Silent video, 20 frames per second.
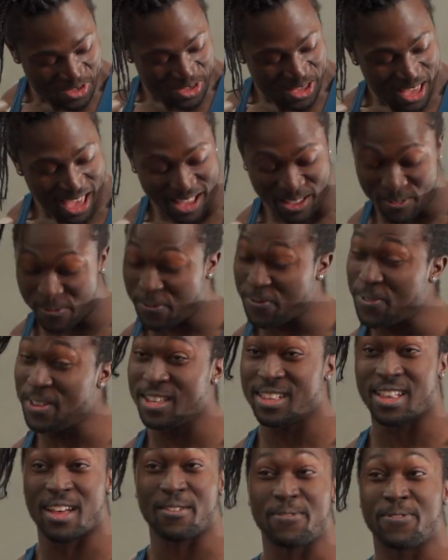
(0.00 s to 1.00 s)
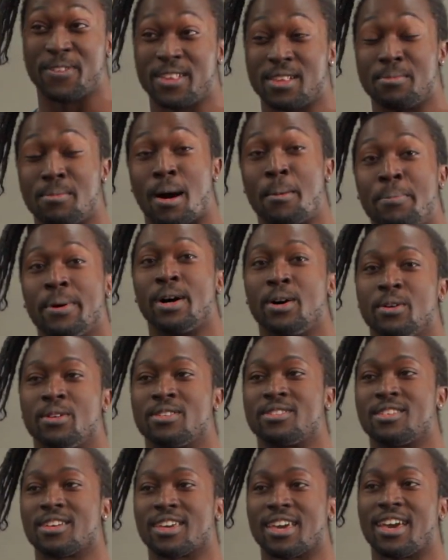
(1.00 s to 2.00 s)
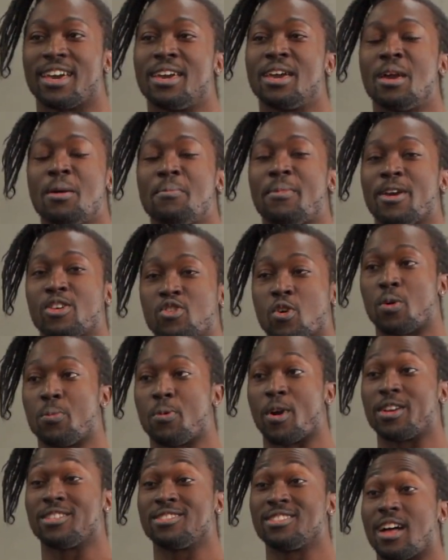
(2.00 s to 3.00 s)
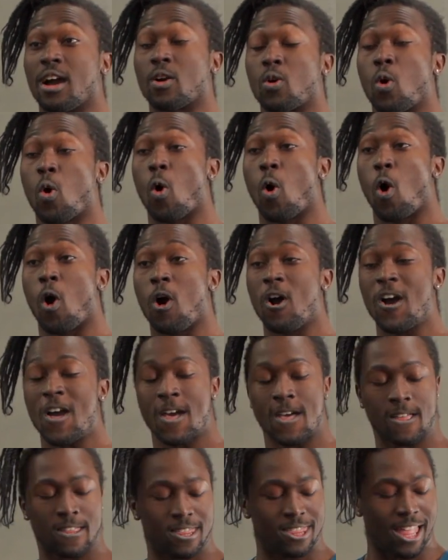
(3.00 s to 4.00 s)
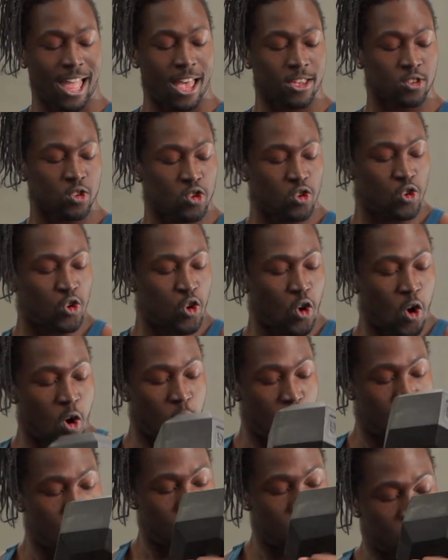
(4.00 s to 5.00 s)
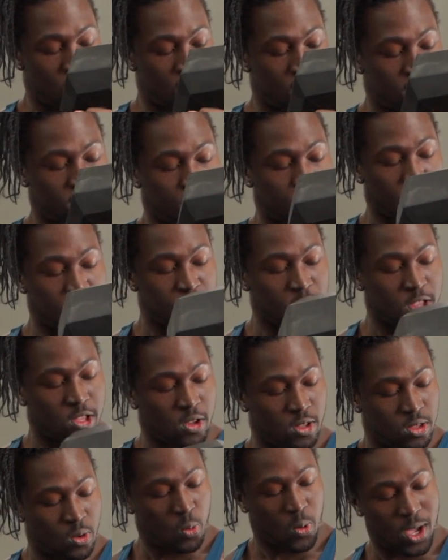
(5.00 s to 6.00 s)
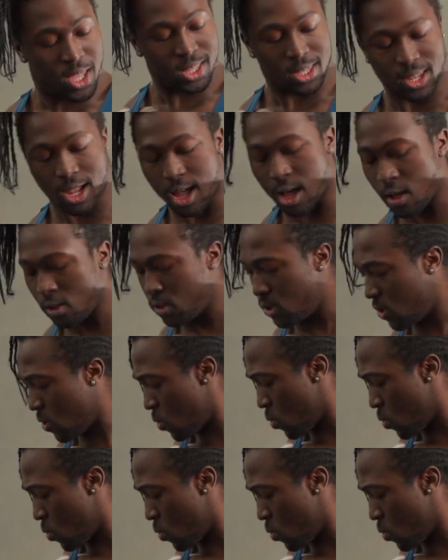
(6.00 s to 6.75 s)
it in my bones, okay? Make sure we're bracing our core. Nice control, especially on the way down.